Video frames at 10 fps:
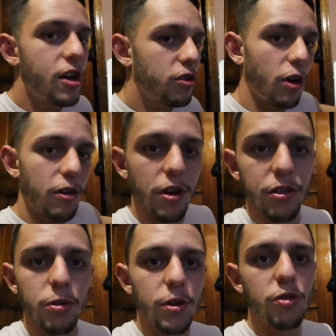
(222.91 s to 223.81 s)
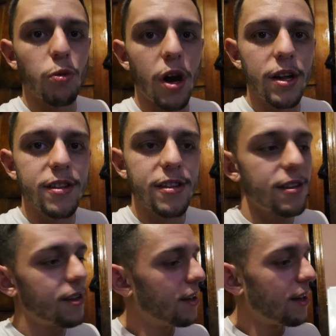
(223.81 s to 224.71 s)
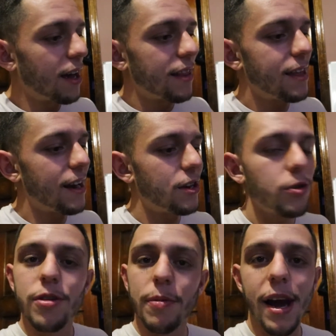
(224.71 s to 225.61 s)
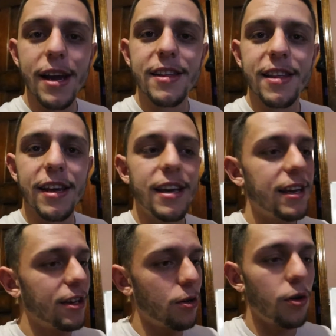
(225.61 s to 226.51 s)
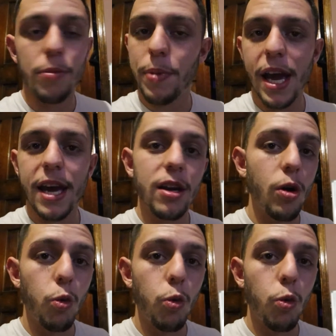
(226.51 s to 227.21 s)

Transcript: So I run through this once, then I do some icing, go to bed,